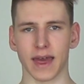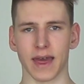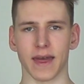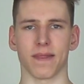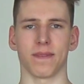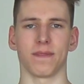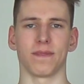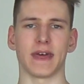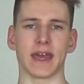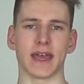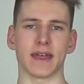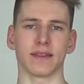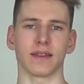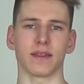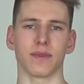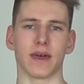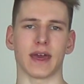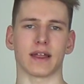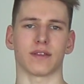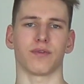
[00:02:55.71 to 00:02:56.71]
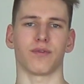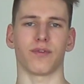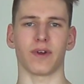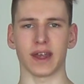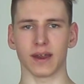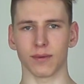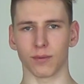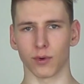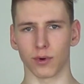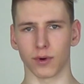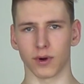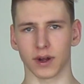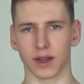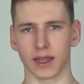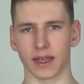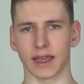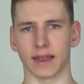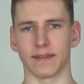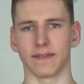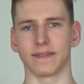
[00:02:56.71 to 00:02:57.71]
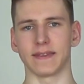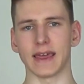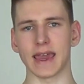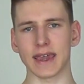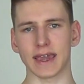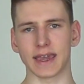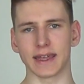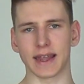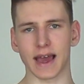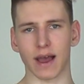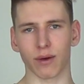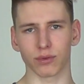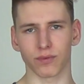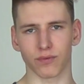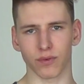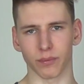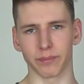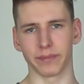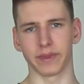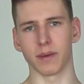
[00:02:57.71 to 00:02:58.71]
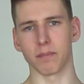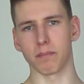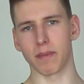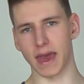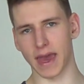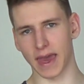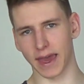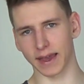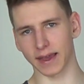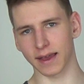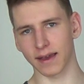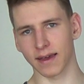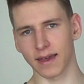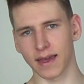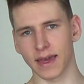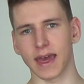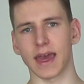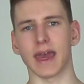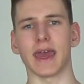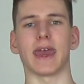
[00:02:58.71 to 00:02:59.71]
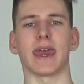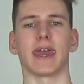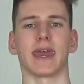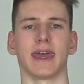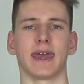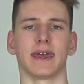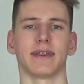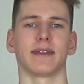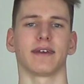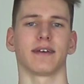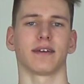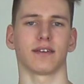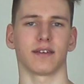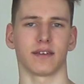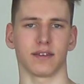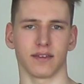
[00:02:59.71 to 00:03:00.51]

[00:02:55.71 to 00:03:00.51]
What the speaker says: and then that framework can take it out from the bag and